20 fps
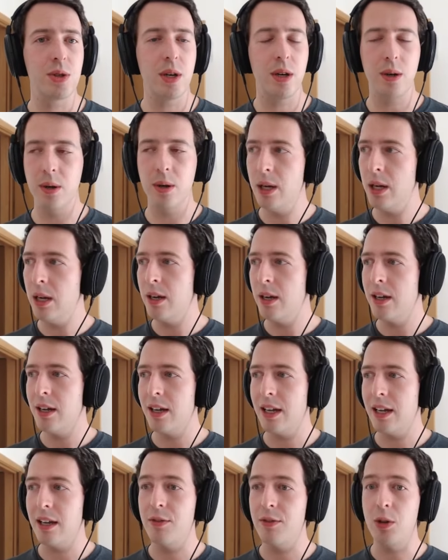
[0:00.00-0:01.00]
So
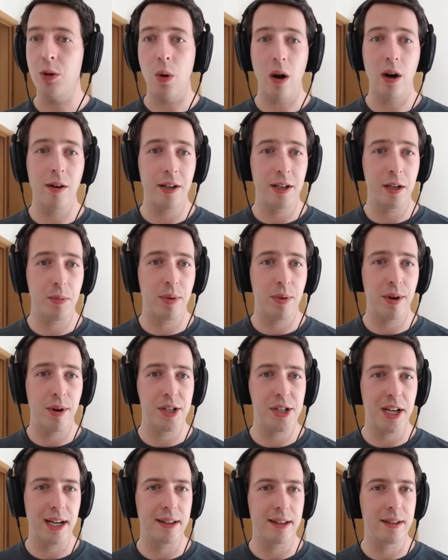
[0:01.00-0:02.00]
if you are in a
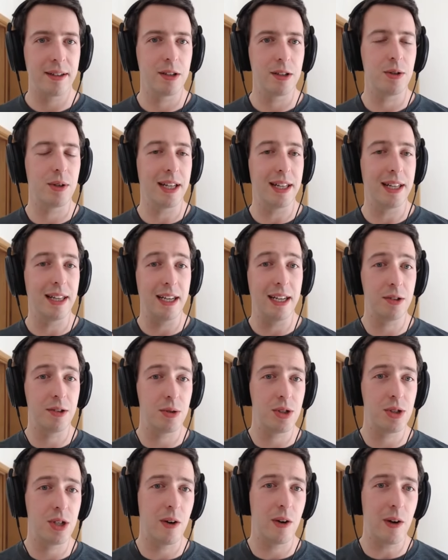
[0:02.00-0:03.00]
project, you can link to
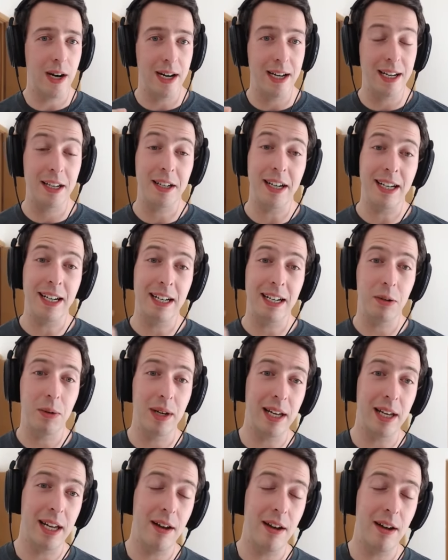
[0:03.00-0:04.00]
Jira and you can
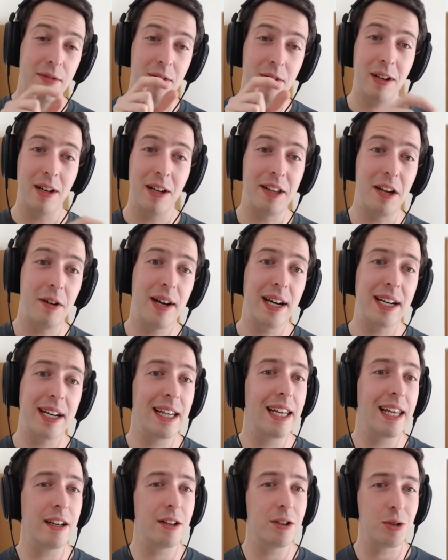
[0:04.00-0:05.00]
quick have a direct
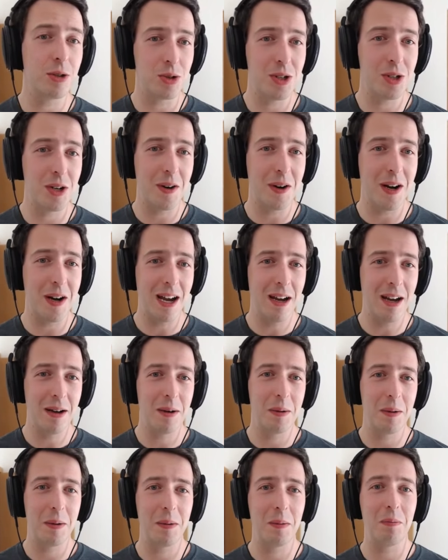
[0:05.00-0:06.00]
link to Jira,
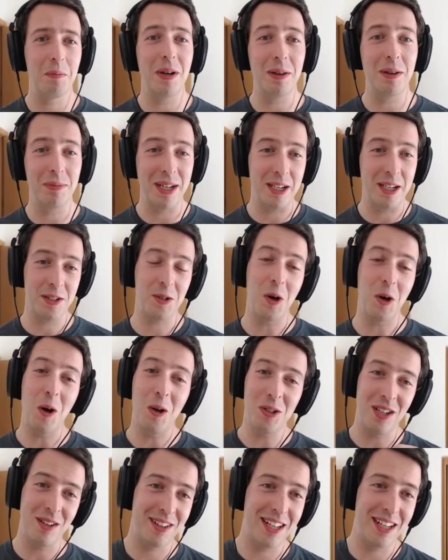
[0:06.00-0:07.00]
but because you
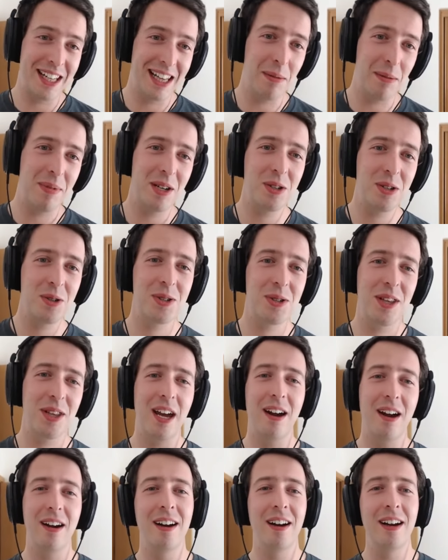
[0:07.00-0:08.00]
also have GitLab issues
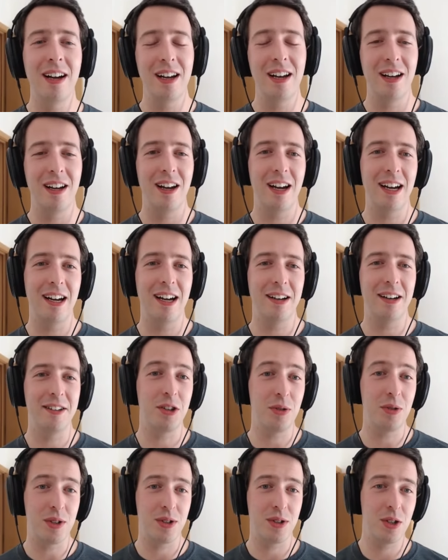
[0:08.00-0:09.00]
there, uh, the
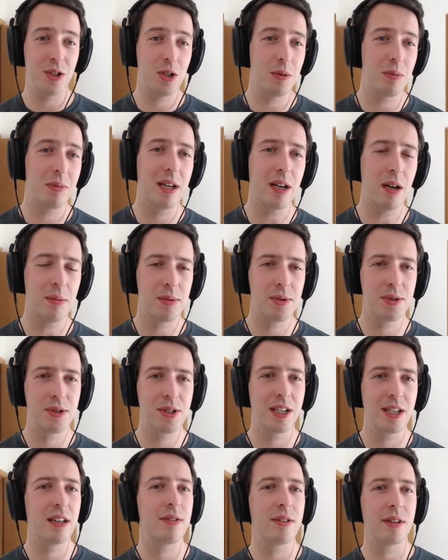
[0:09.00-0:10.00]
transition becomes
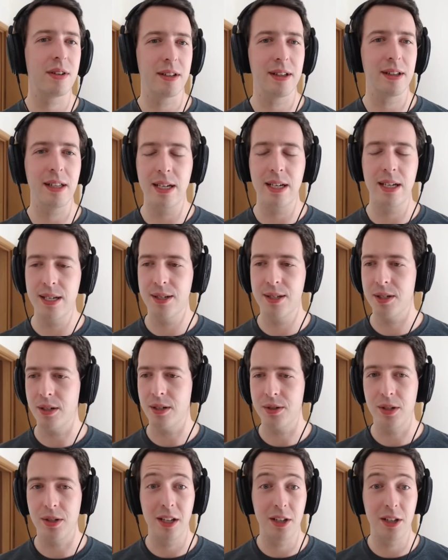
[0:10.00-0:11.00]
significantly easier.
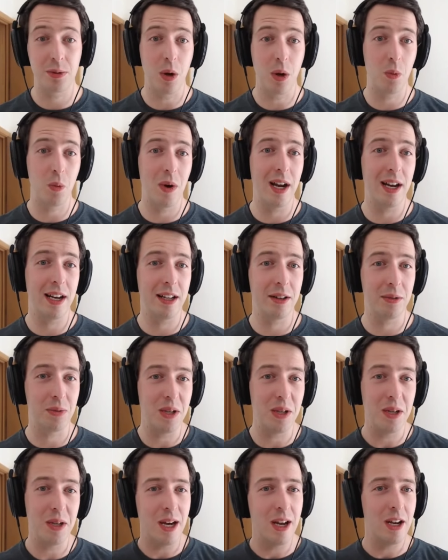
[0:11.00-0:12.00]
So that's one way that
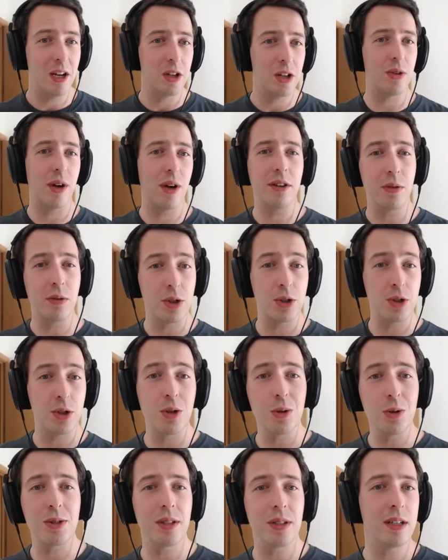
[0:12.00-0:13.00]
we try to
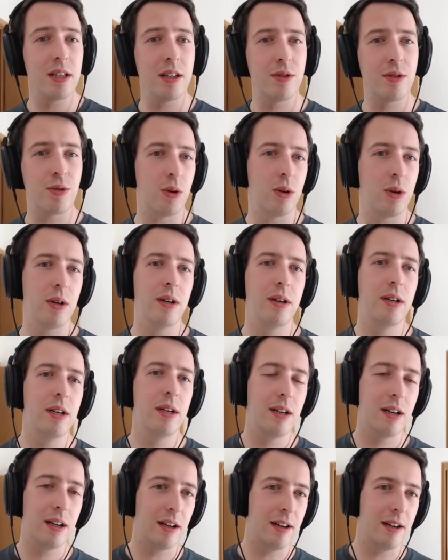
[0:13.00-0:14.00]
reduce the need for
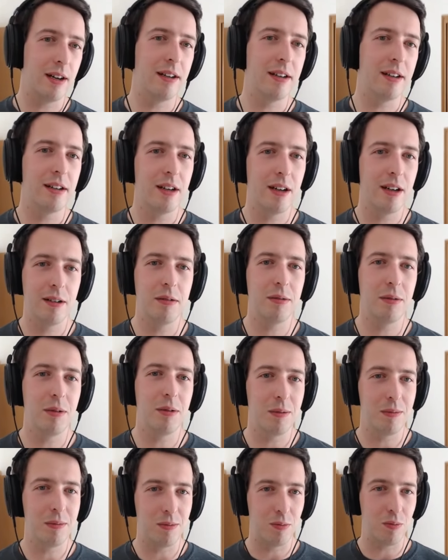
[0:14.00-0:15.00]
and and
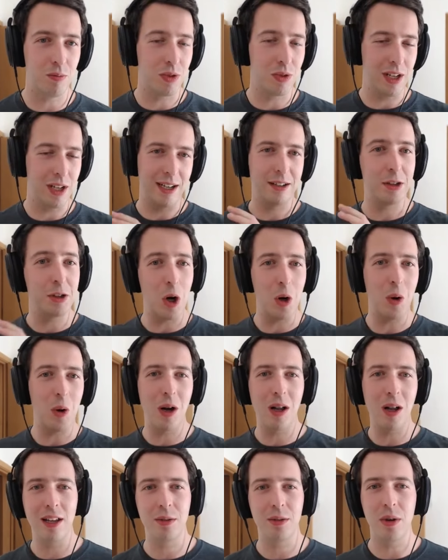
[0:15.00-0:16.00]
like go
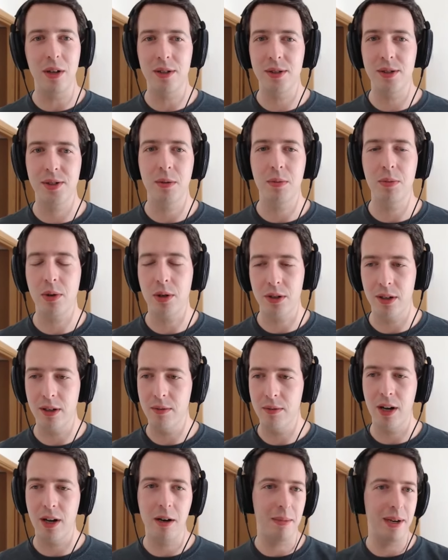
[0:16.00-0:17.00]
all at once important
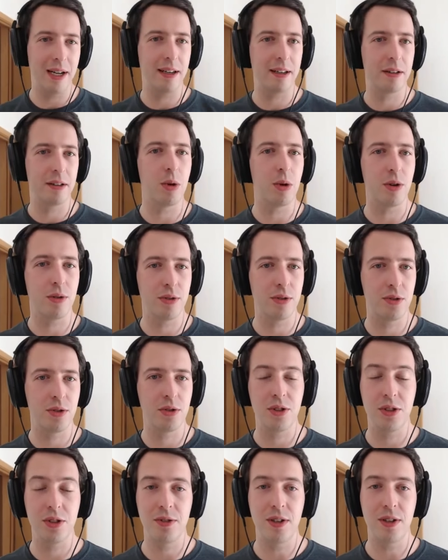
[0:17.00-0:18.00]
and rather make it more of a
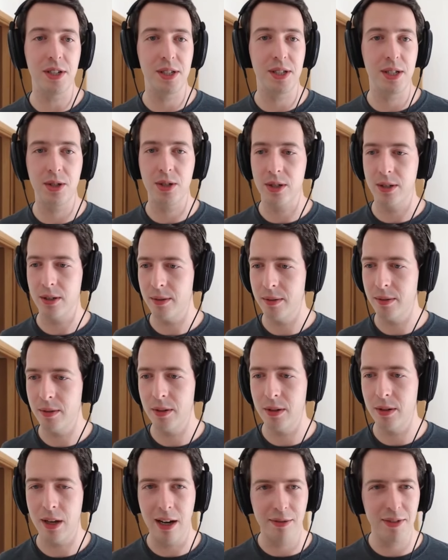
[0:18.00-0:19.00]
transition.
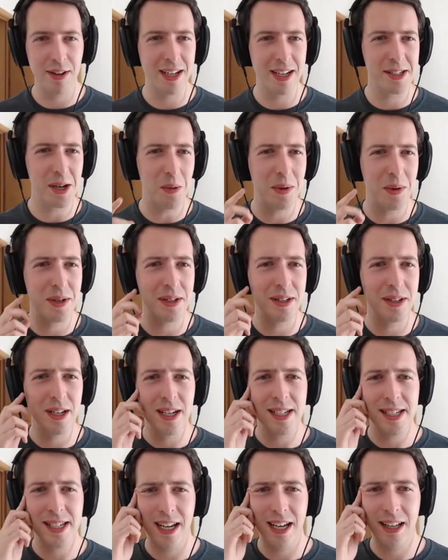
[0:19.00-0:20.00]
I think
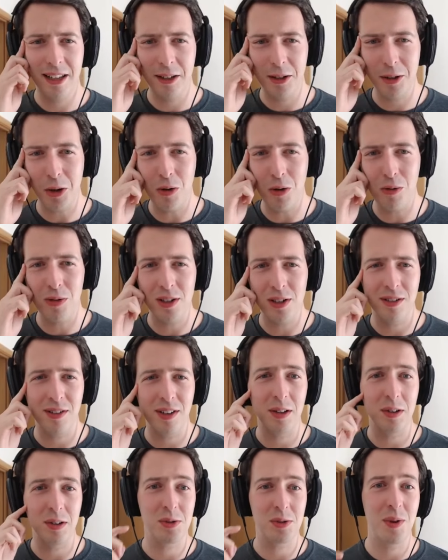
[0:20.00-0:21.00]
someone said at the conference, I
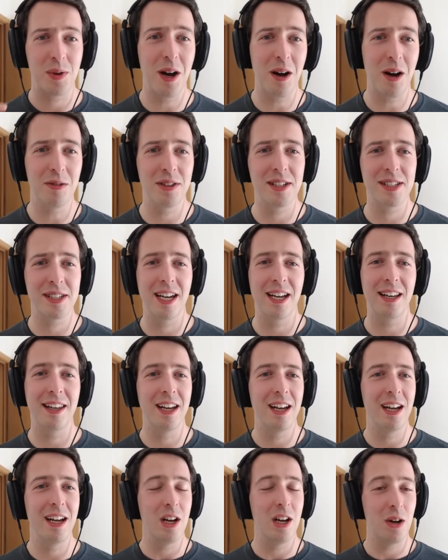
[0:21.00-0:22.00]
think it was Ralph, that said
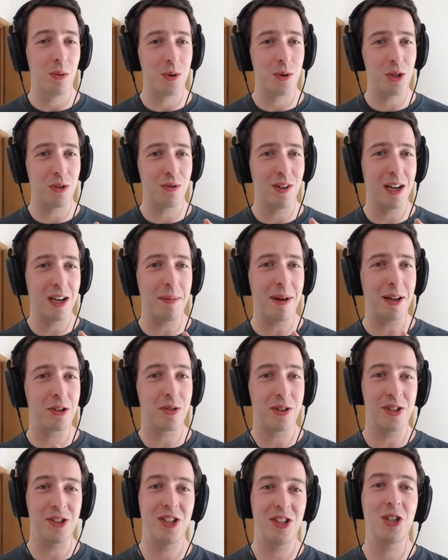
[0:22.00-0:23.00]
we should think about
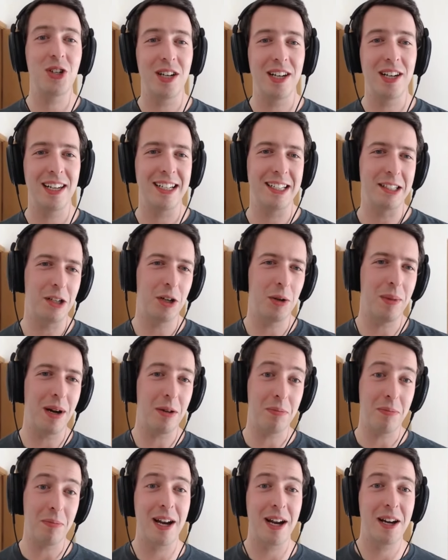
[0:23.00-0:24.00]
transitioning, not
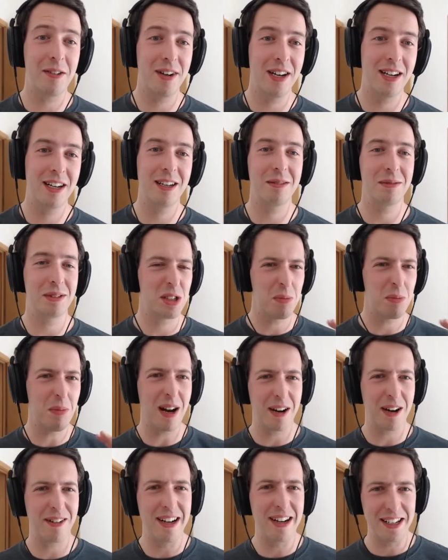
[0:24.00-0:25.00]
about migrating, because
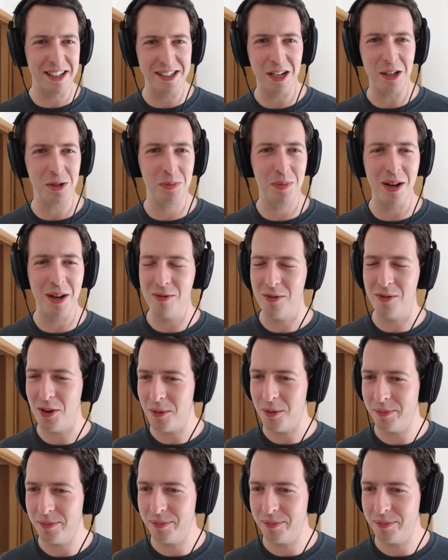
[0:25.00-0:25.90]
migrating sounds painful.